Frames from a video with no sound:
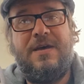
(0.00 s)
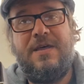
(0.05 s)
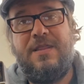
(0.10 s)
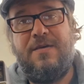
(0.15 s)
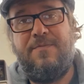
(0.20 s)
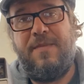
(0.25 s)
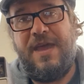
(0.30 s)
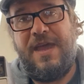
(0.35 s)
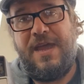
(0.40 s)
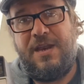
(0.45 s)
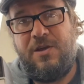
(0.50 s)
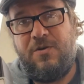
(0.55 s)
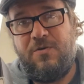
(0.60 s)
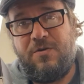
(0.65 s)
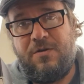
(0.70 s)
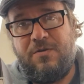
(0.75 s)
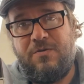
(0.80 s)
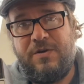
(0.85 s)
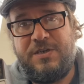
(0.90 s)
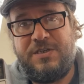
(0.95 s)
The
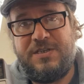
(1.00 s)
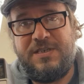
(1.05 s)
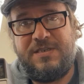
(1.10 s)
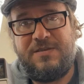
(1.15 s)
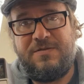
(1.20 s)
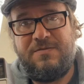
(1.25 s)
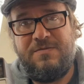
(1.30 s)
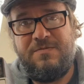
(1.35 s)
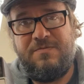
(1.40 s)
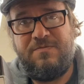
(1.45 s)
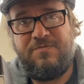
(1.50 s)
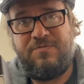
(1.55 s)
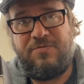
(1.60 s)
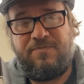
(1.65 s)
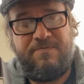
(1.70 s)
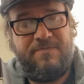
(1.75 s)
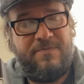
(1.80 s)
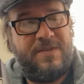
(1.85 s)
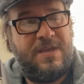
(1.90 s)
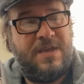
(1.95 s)
manual, which is
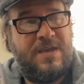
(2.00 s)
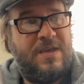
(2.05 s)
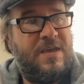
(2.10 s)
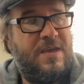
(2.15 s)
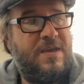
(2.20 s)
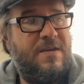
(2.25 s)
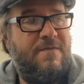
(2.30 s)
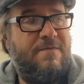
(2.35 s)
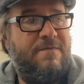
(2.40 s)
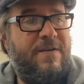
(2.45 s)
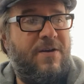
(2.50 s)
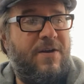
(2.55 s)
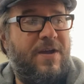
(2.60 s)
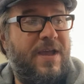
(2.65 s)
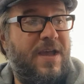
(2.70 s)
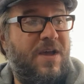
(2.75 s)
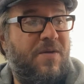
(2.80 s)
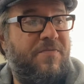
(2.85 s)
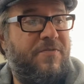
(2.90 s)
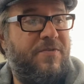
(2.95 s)
very
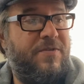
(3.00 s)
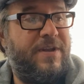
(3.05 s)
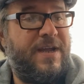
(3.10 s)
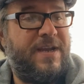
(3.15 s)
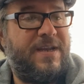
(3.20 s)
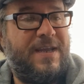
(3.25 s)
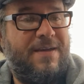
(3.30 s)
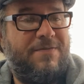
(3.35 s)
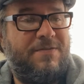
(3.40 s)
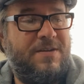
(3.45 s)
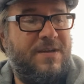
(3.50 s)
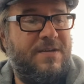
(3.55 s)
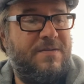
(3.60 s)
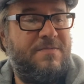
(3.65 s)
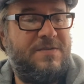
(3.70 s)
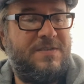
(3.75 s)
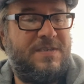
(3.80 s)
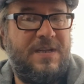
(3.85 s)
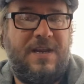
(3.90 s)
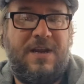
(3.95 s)
helpful, not to have to
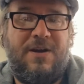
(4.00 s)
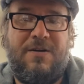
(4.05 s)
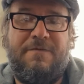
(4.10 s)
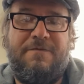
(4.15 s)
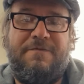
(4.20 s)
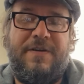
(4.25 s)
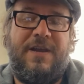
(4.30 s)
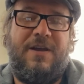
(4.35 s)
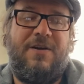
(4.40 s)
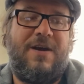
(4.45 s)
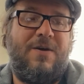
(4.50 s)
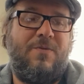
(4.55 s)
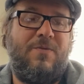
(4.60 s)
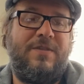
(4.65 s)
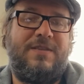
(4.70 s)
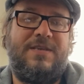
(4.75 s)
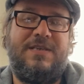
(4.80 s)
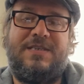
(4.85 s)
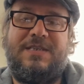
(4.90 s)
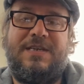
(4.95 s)
sit here and figure out
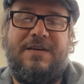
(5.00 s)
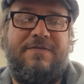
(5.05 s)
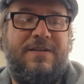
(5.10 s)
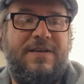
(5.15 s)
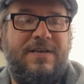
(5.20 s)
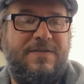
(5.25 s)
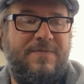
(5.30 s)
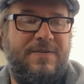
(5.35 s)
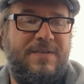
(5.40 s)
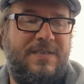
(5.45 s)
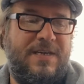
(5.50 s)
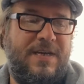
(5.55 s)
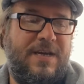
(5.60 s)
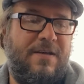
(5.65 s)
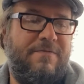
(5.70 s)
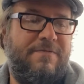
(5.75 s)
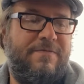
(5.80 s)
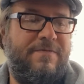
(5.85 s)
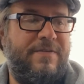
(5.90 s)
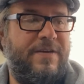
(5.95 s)
what this stuff does
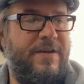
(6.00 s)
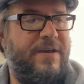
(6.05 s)
myself.